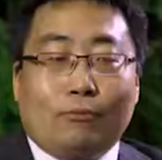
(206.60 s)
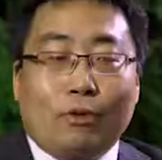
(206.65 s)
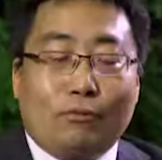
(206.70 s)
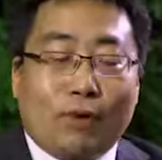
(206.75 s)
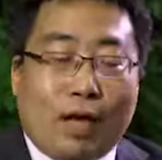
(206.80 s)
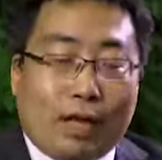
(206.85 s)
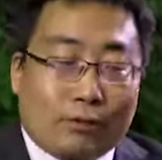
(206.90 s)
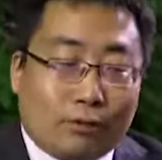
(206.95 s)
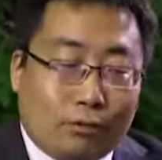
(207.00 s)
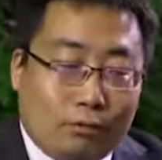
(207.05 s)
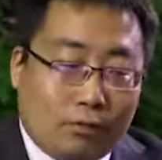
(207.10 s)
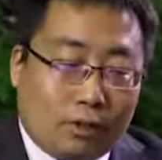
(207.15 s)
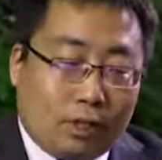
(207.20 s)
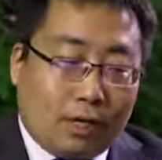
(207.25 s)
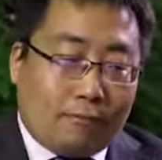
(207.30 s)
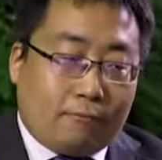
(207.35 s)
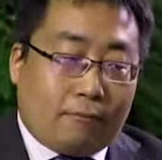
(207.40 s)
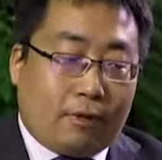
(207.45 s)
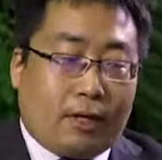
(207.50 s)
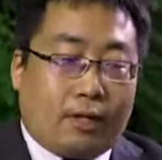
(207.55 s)
We would like to
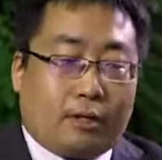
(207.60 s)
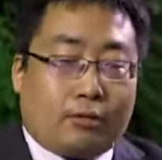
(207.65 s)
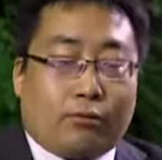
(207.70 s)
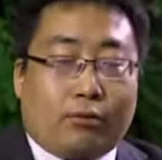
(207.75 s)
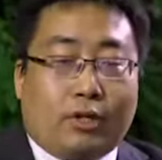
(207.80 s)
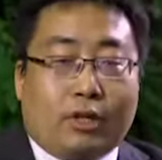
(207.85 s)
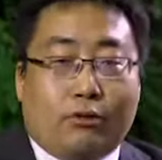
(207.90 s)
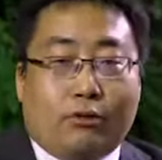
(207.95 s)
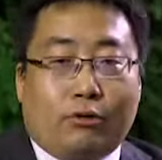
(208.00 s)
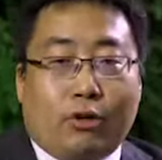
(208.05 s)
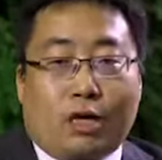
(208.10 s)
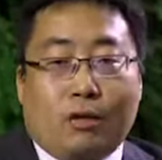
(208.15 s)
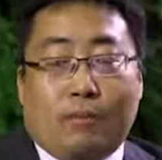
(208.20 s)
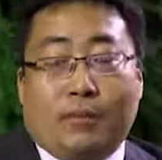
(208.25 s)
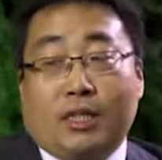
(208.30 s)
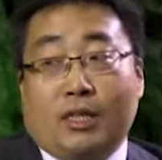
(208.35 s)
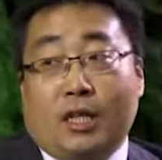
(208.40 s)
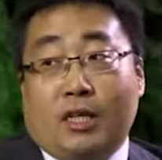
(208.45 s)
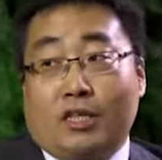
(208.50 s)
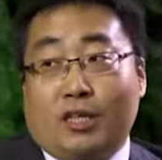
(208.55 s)
give 3
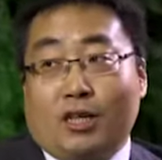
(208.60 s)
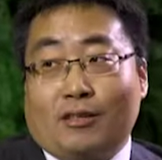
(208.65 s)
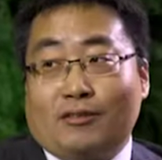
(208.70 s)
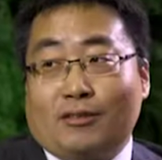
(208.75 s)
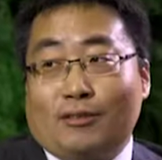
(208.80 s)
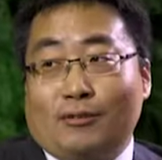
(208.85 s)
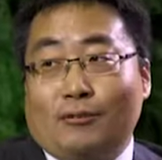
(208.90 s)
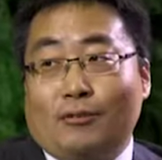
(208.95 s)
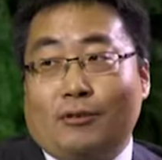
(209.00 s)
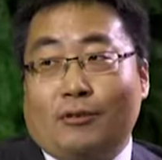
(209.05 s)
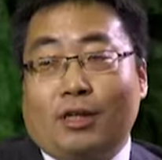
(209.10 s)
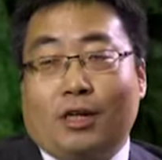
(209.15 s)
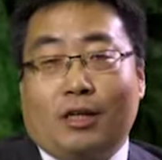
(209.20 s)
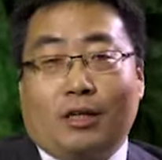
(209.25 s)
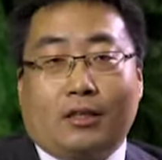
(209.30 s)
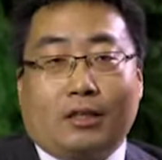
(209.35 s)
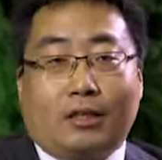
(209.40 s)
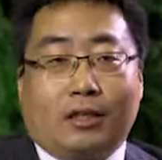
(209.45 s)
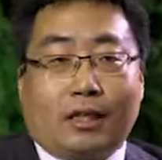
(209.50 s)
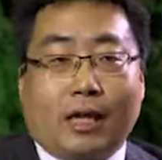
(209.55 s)
recommendations to
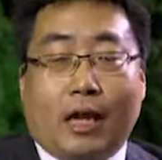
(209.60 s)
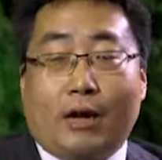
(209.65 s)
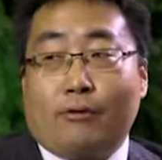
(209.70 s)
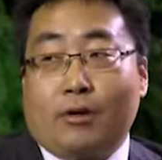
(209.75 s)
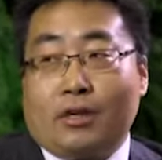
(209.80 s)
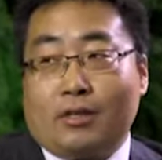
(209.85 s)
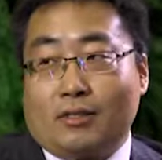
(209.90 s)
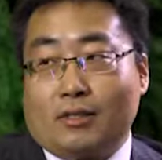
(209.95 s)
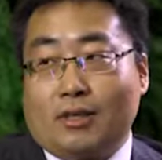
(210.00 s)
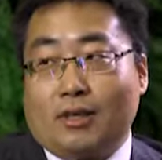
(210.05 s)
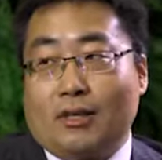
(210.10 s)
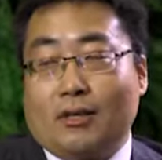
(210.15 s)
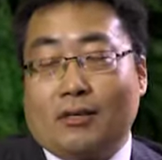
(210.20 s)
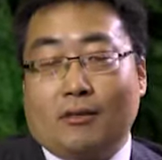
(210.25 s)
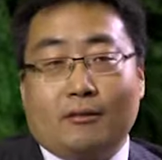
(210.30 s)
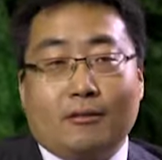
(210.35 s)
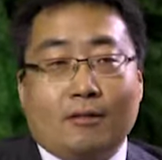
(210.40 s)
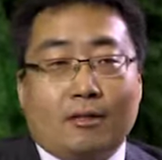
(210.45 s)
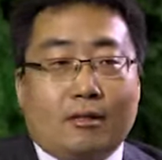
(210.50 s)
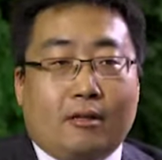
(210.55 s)
the carriers.
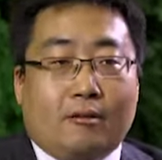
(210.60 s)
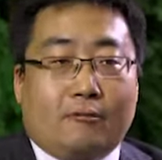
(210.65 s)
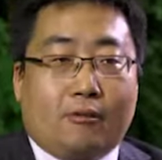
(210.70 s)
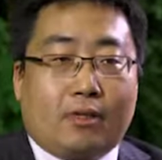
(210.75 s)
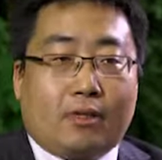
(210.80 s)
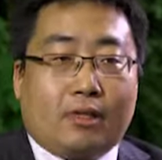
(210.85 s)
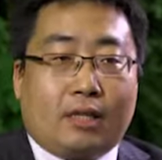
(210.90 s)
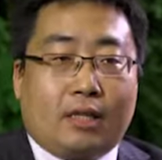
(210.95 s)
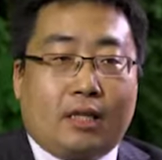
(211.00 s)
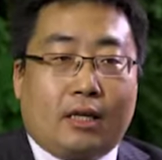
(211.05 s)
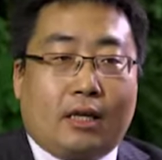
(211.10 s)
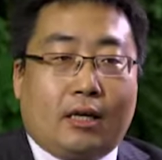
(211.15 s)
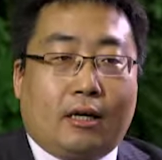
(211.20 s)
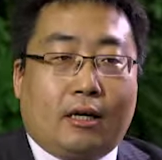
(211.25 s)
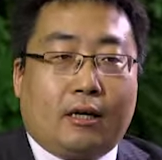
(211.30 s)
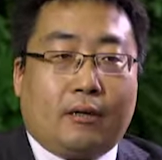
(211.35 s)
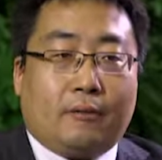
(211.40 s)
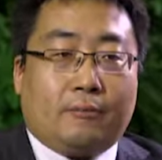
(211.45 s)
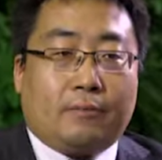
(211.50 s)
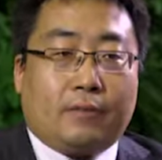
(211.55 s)
Firstly,
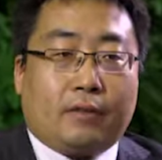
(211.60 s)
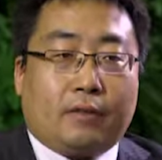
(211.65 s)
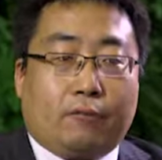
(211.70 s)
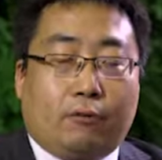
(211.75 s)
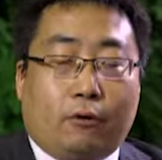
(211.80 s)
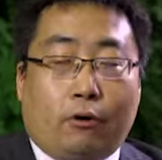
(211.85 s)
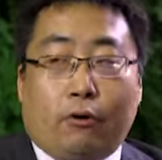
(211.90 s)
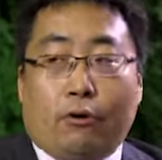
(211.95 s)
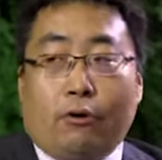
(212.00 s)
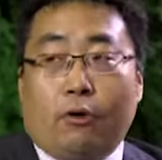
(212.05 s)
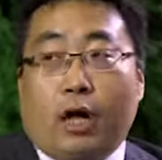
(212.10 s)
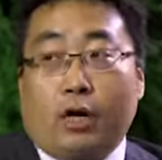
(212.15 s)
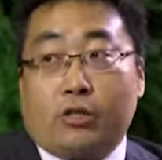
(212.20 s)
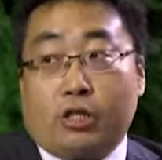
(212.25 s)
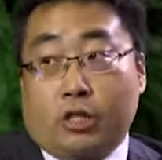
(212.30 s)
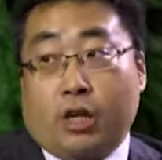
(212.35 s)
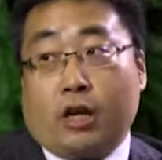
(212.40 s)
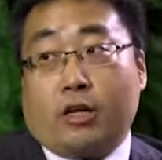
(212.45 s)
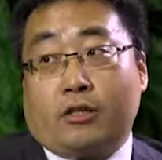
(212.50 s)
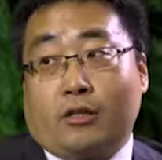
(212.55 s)
for
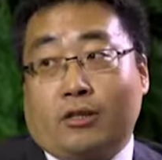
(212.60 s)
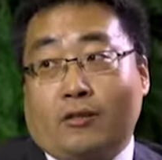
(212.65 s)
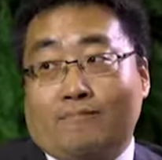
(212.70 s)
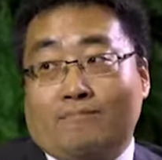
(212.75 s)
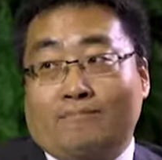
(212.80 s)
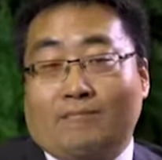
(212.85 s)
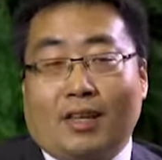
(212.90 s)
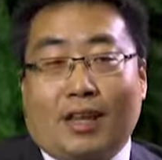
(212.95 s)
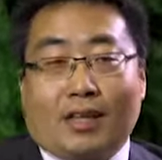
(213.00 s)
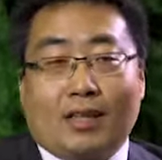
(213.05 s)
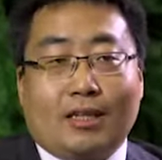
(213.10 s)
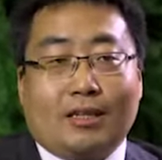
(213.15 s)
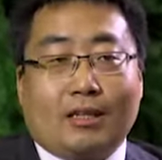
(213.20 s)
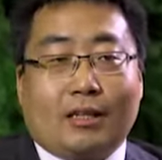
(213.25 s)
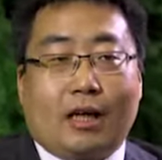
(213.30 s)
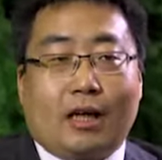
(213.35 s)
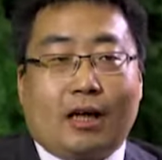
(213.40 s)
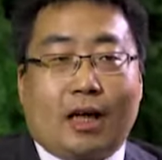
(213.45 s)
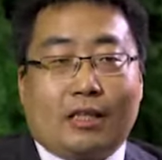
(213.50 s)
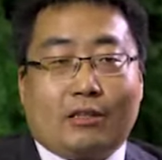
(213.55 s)
architecture, I
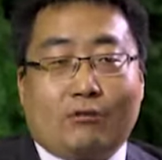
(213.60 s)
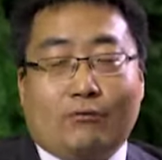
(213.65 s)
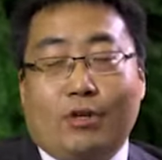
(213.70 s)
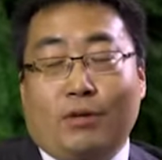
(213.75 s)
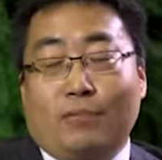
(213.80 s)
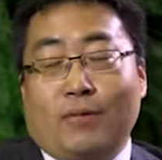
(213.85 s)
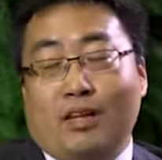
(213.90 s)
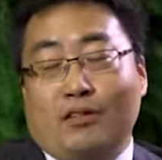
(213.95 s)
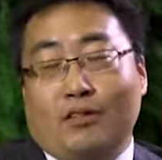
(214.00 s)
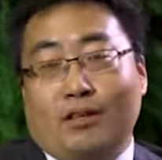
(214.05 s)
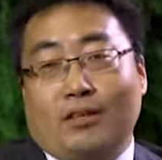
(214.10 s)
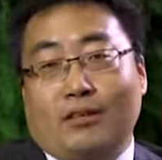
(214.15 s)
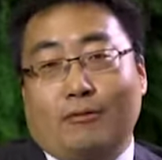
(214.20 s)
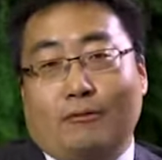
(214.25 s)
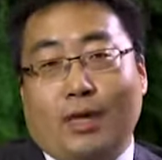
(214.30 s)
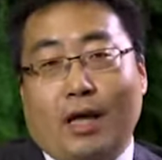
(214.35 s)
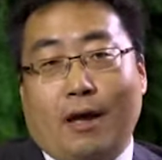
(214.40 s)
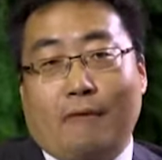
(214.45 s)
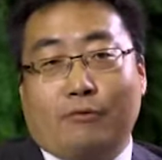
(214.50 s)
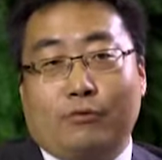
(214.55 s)
think as we mentioned,
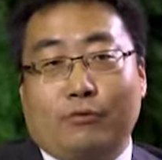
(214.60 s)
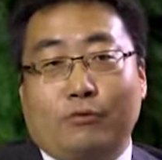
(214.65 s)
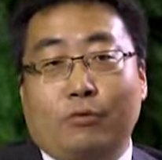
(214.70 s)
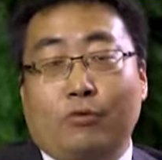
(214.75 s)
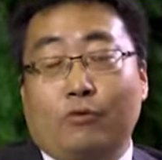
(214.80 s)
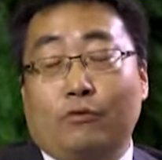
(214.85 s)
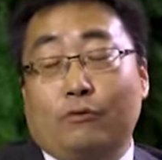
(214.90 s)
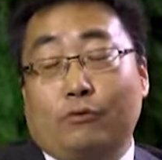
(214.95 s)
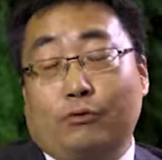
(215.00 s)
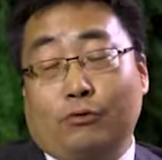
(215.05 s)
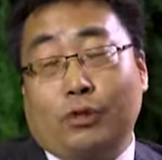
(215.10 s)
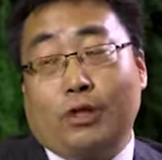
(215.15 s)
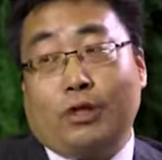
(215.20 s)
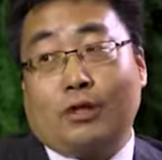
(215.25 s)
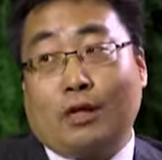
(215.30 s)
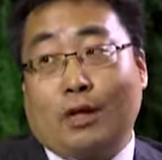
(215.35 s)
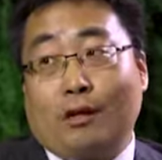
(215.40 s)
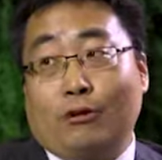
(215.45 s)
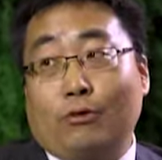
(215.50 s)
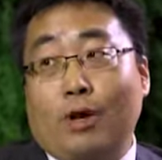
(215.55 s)
we have to move to the
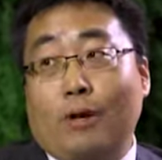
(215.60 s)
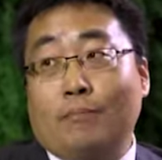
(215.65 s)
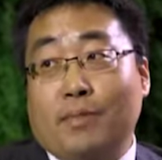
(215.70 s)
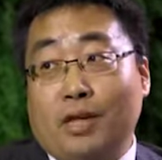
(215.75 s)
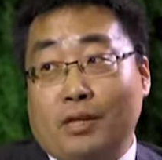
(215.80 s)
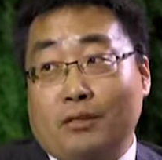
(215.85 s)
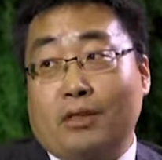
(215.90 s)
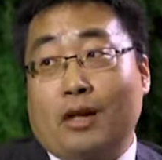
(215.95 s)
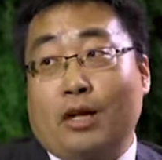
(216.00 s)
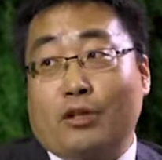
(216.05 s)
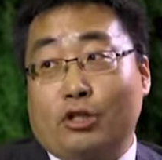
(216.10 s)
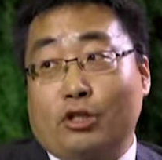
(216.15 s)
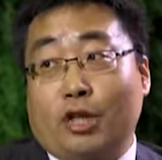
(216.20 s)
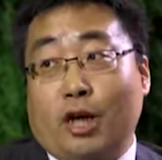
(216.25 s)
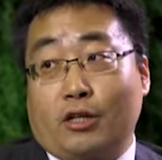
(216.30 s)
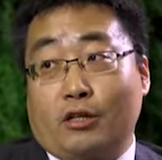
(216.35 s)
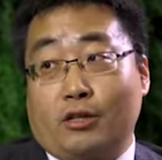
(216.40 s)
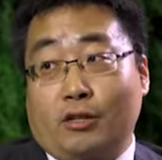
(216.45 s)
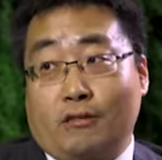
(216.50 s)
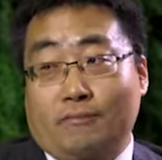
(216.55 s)
CloudRAN-based
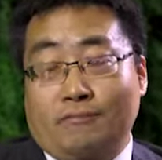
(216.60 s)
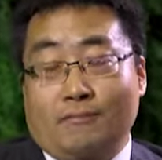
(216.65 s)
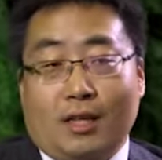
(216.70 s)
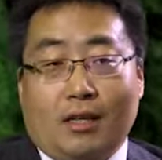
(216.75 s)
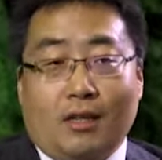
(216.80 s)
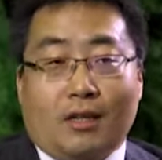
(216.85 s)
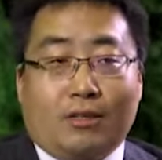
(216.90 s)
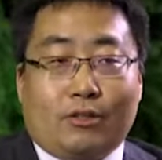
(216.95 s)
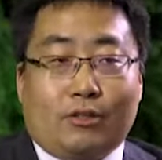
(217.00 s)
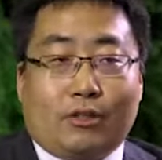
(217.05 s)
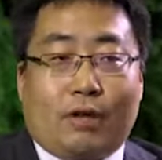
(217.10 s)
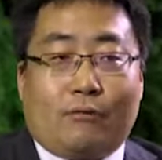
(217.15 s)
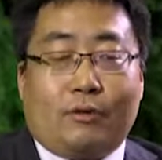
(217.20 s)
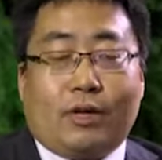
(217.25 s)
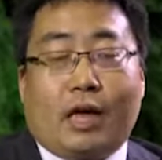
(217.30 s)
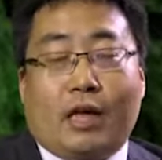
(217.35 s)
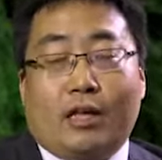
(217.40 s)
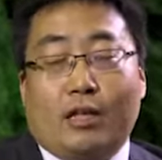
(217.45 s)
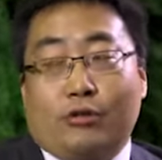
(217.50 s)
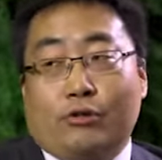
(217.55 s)
architecture so that we
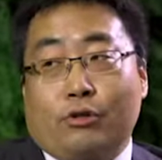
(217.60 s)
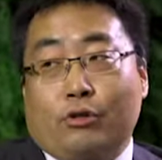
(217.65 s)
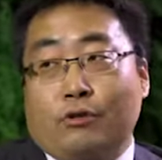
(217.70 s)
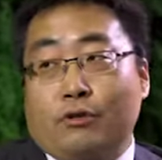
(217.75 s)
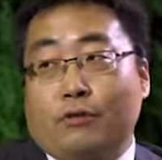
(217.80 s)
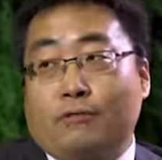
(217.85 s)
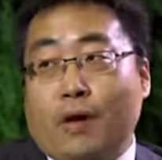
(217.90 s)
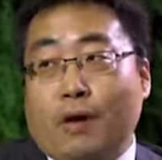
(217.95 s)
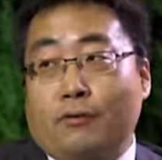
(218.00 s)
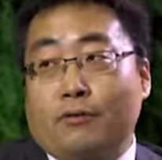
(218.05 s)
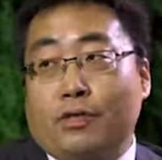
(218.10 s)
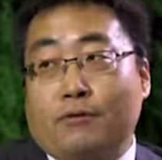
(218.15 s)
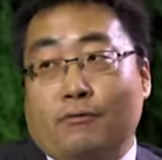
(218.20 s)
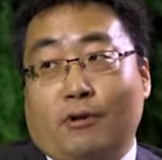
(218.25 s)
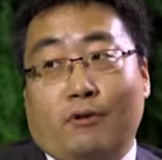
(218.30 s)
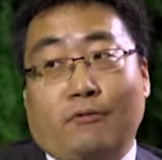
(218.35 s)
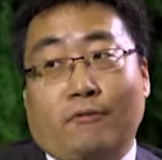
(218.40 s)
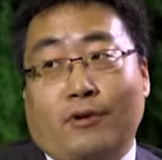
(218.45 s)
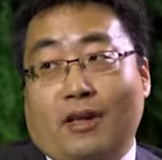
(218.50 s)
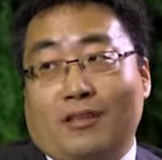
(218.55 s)
can introduce 5G
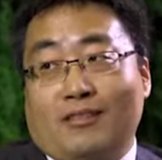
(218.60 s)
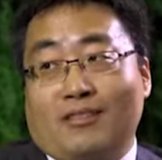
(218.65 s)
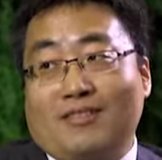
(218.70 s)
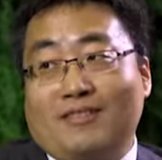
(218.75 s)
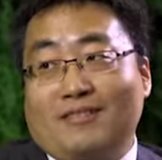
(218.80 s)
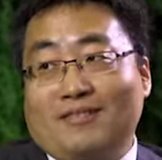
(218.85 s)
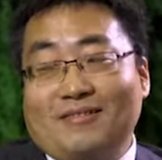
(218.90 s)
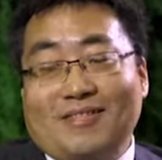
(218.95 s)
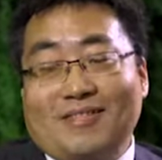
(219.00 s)
very fast.